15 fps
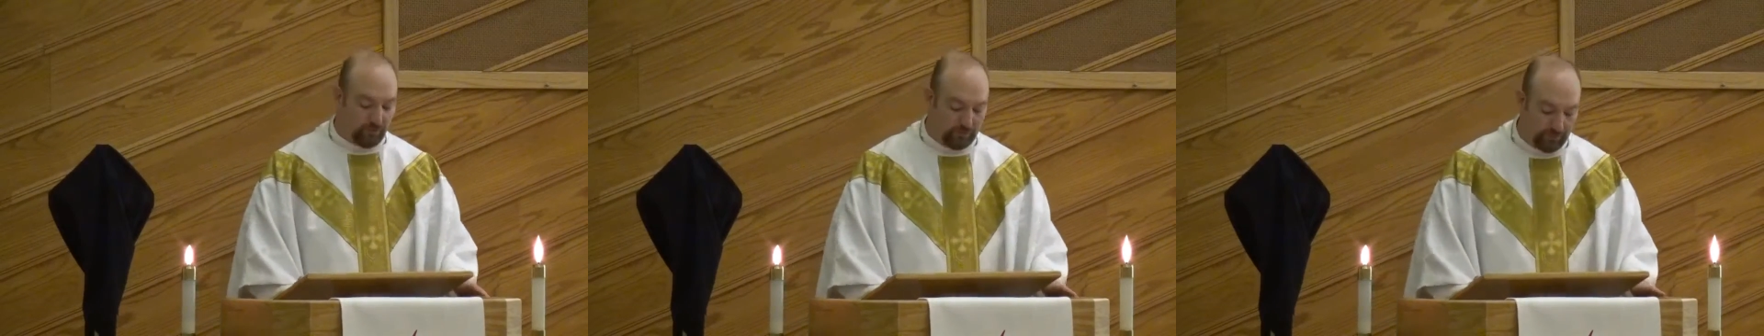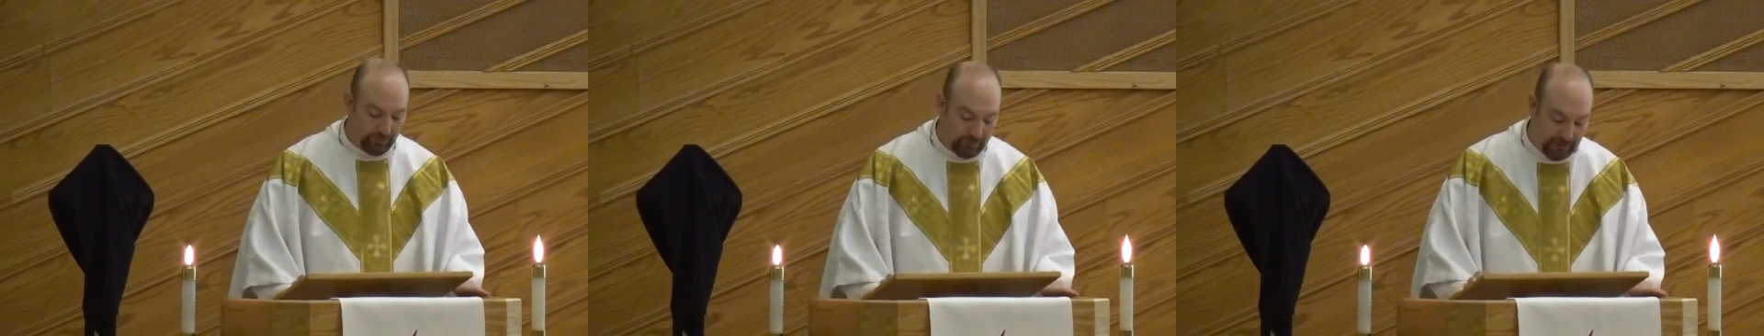
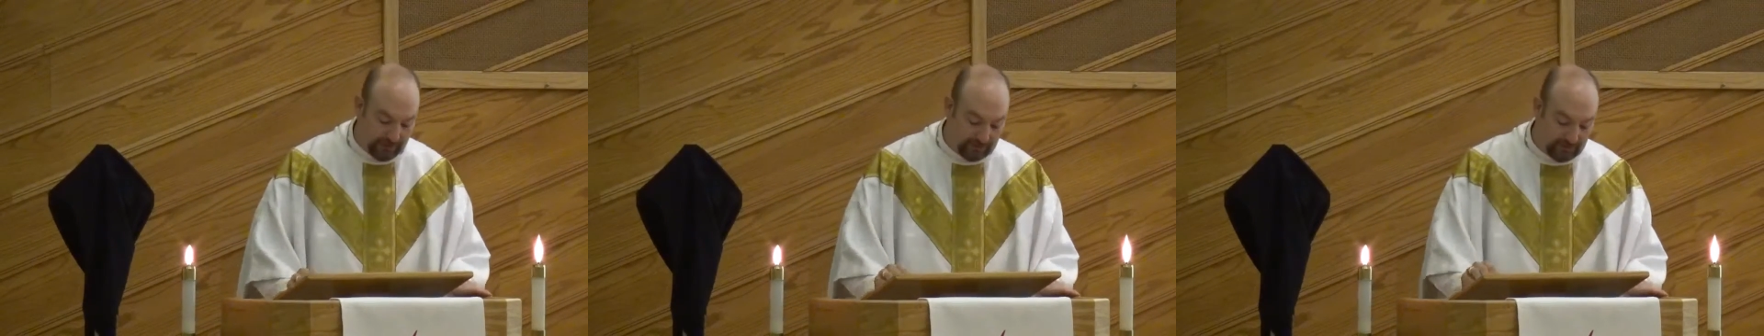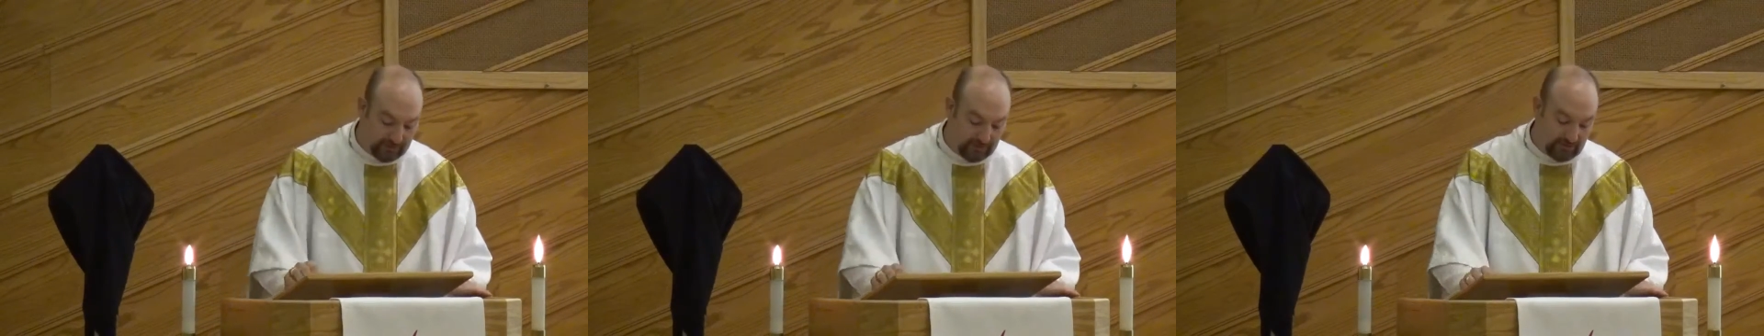
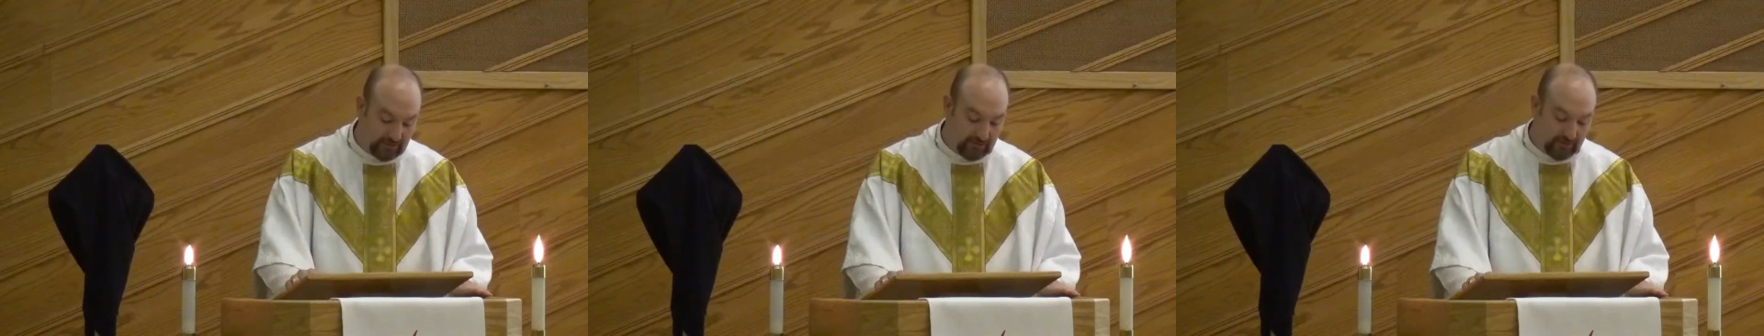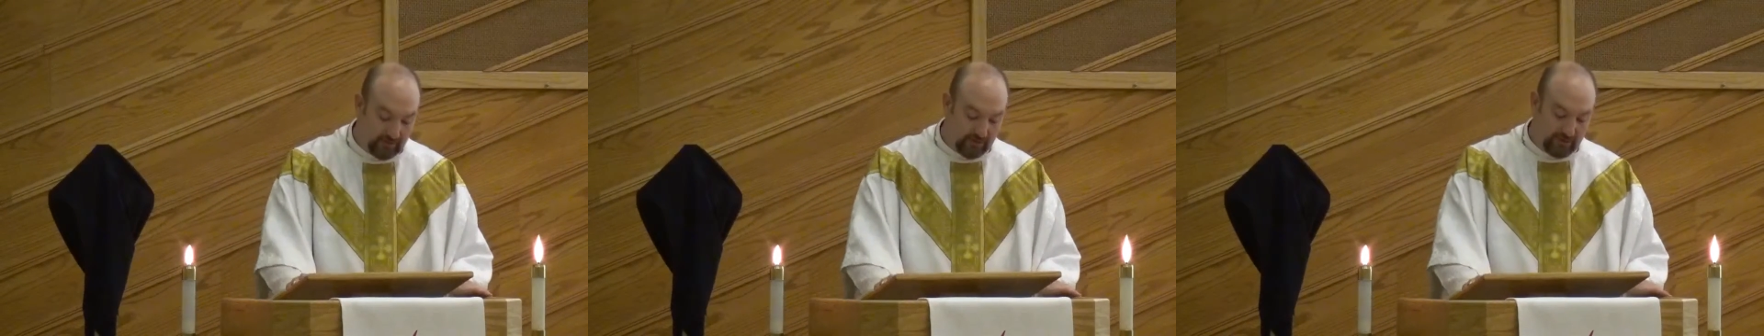Repent
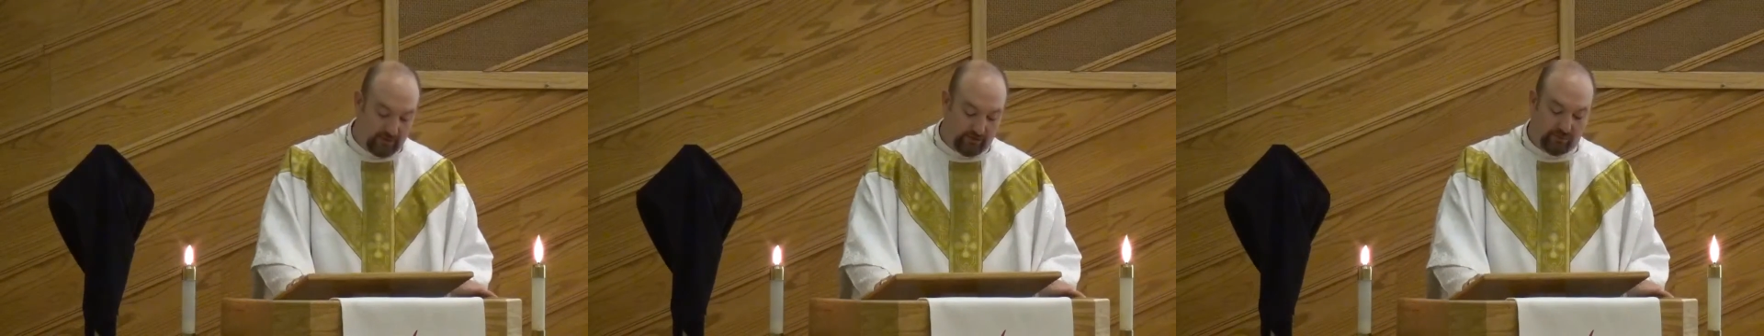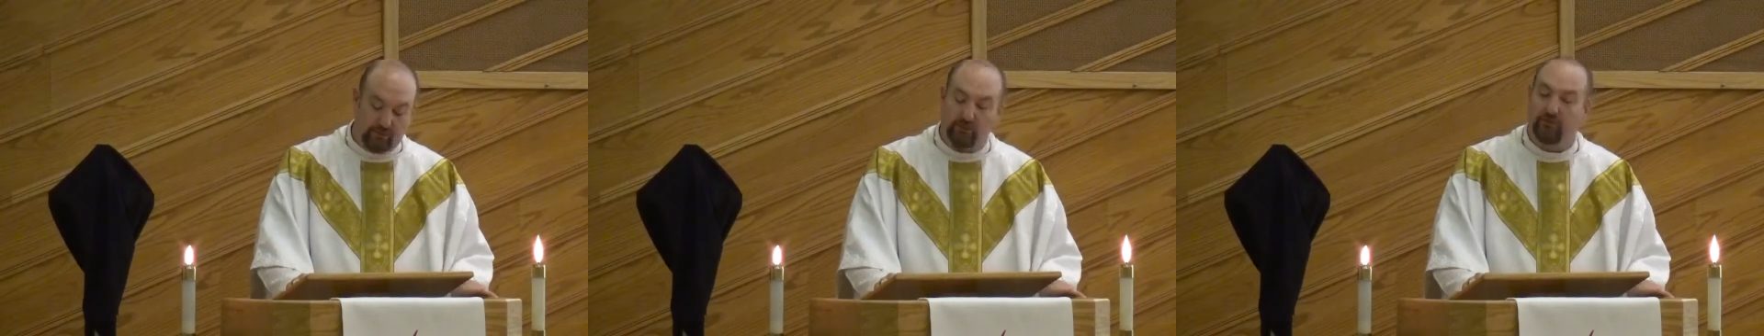
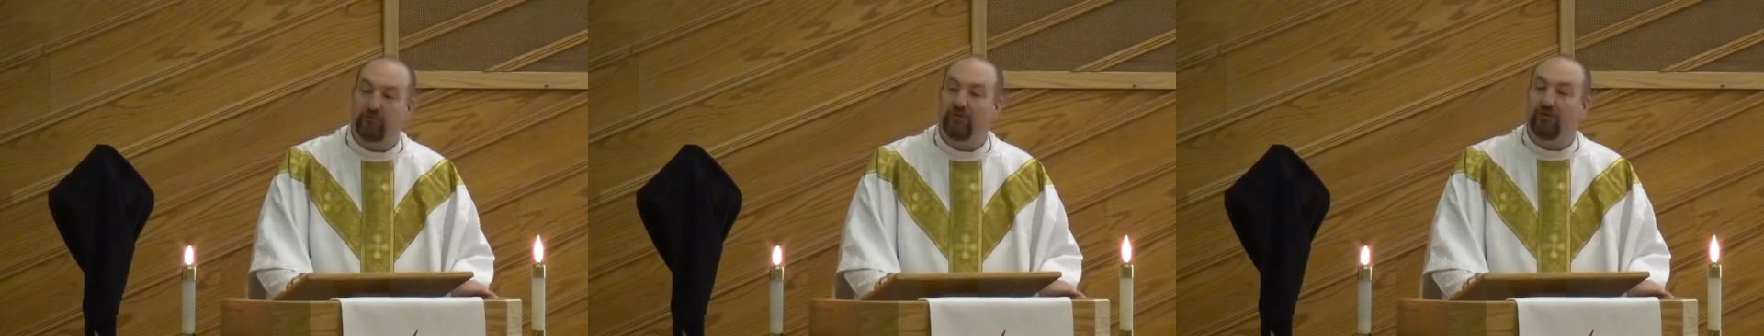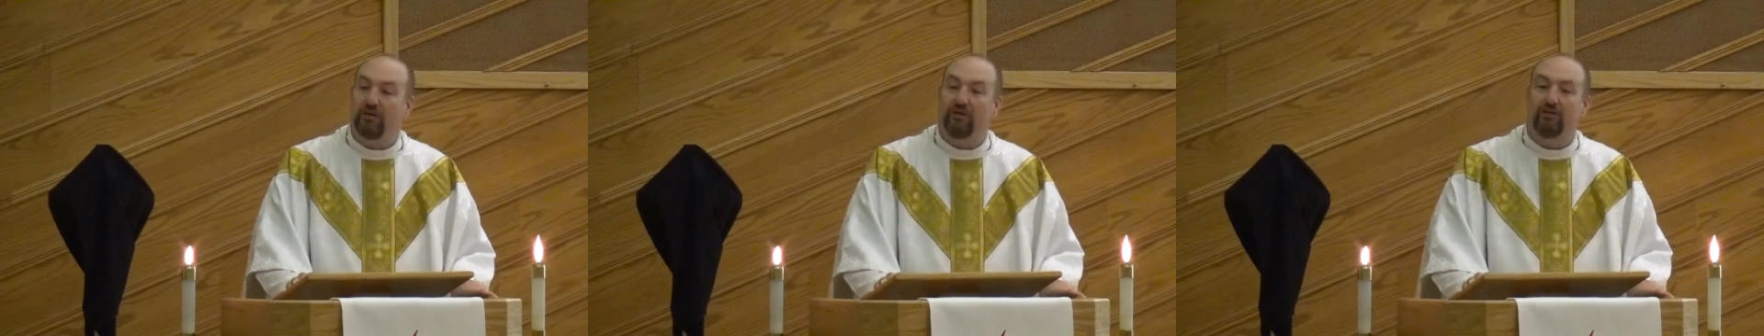of your
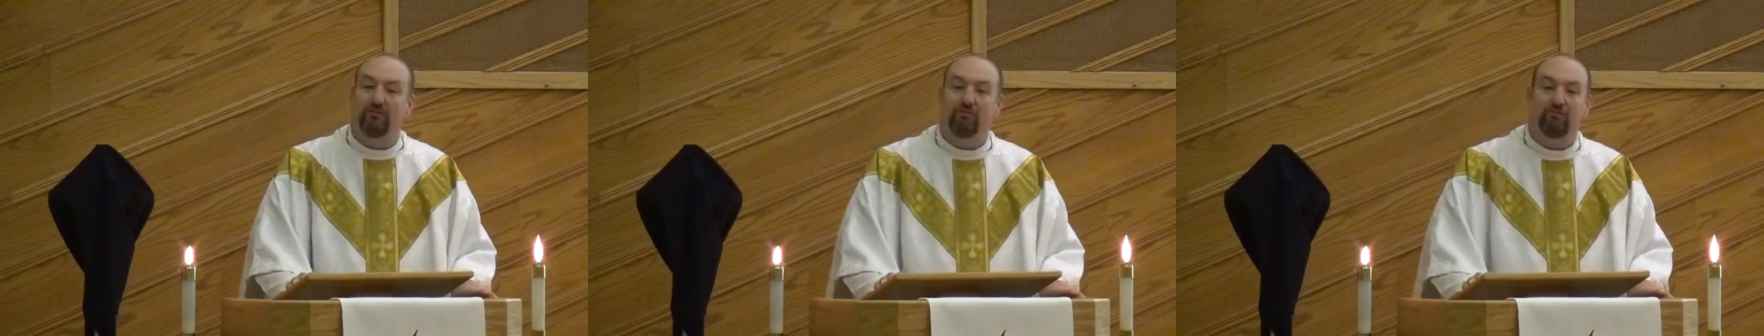sin,